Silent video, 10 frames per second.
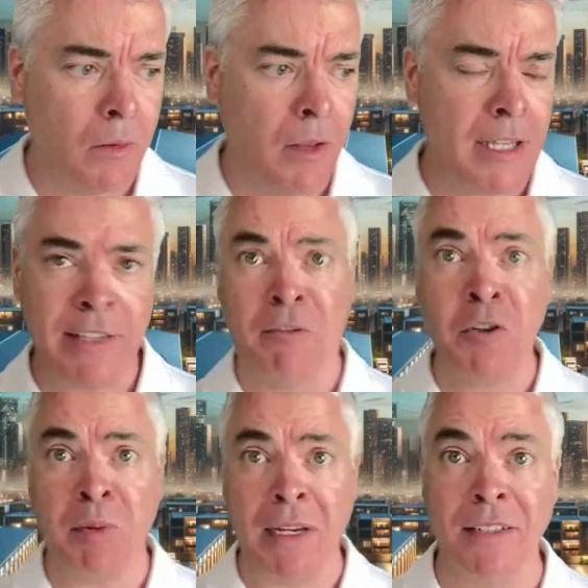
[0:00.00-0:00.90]
That's the
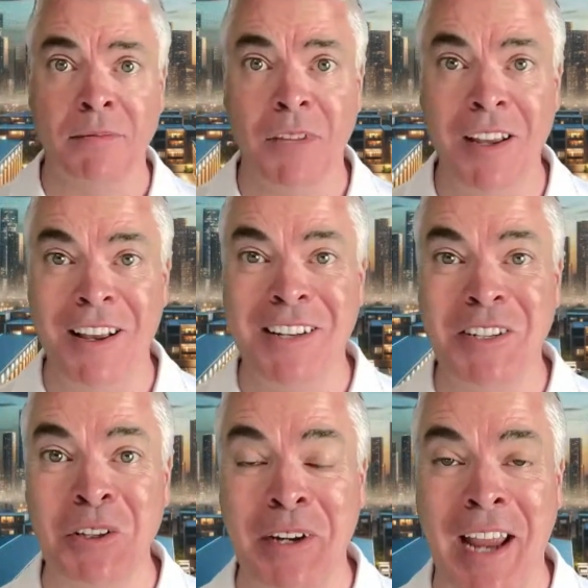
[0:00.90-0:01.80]
first place
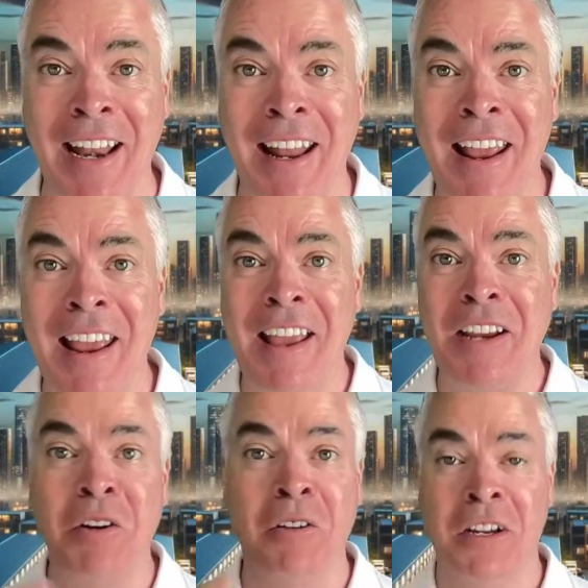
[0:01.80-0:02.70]
to look at.
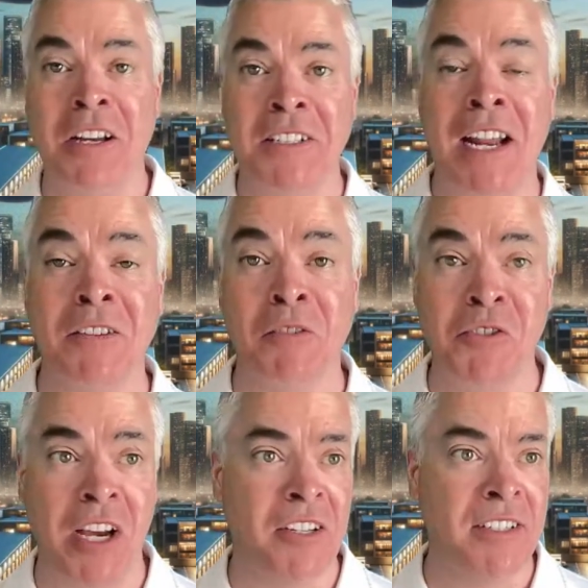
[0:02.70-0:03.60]
Look at your state
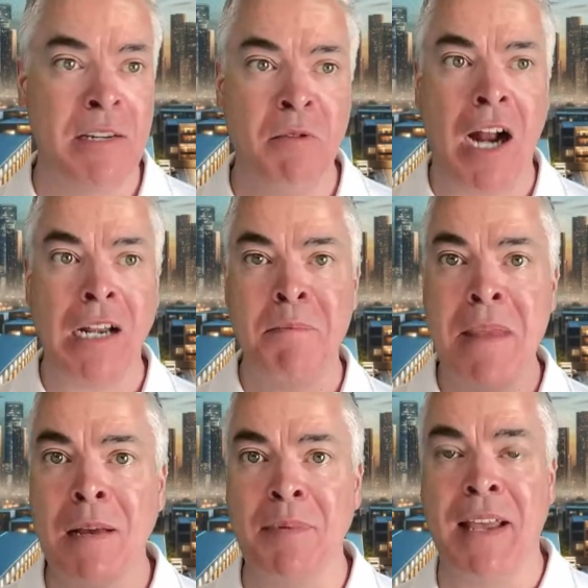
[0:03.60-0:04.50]
associations. See what kind of
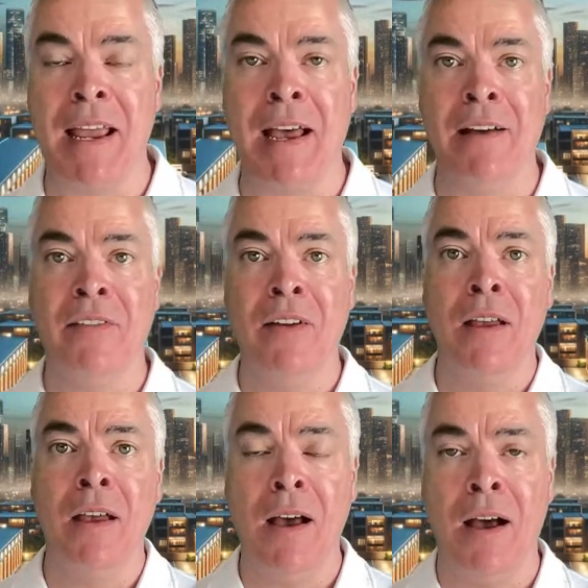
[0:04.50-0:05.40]
meetups they have.
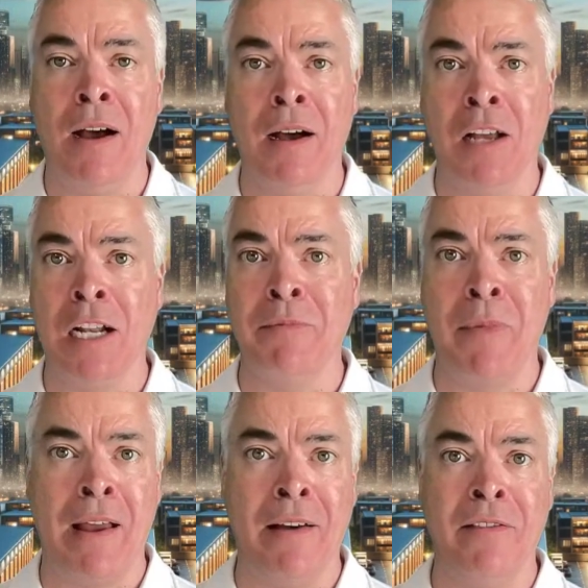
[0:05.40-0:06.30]
A lot of them
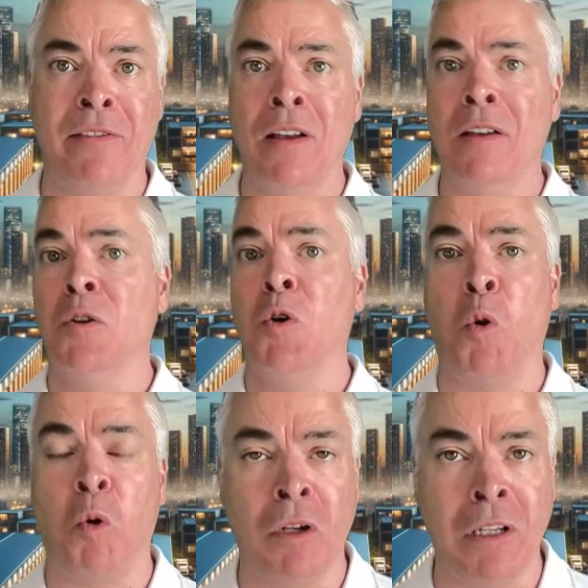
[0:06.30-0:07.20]
have
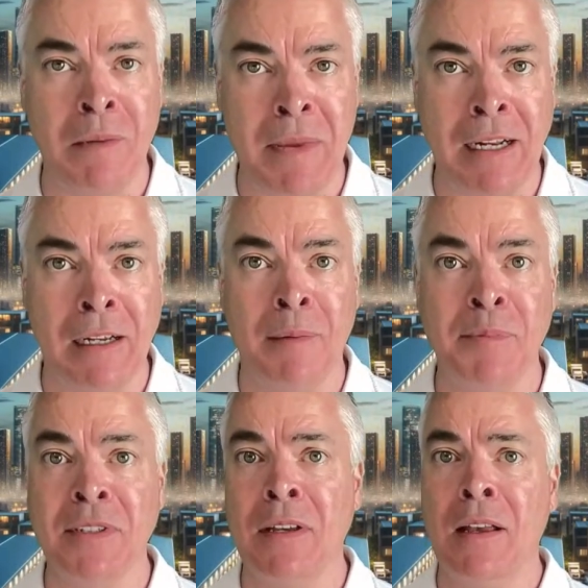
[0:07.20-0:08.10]
quarterly
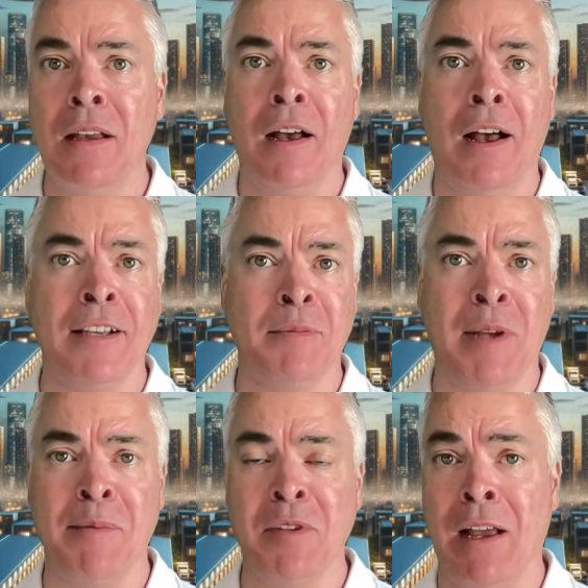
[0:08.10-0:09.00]
meetups.
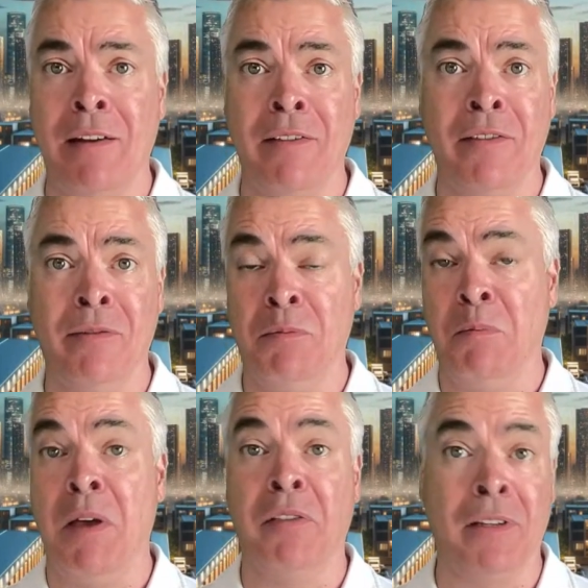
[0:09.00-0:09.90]
Sometimes they'll have
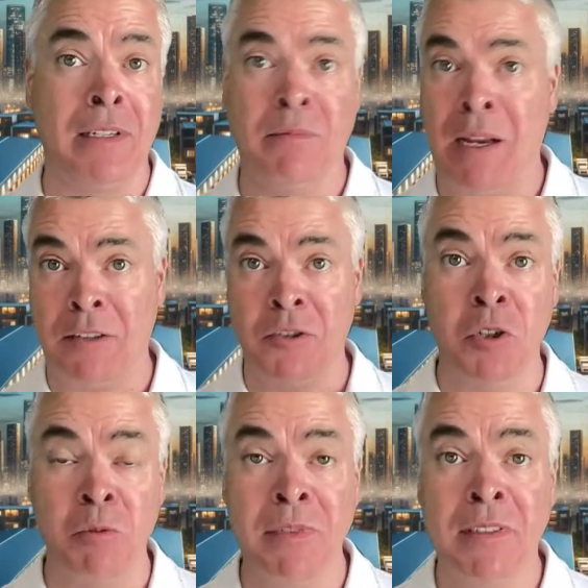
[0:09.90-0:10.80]
monthly, like
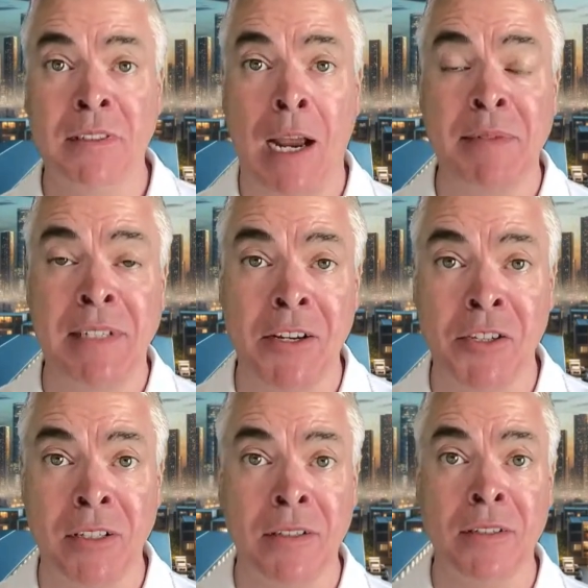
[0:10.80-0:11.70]
Zoom type
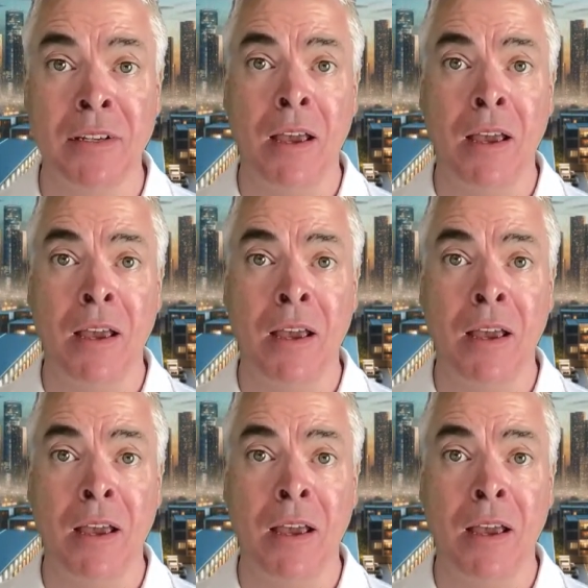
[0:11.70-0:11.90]
sessions.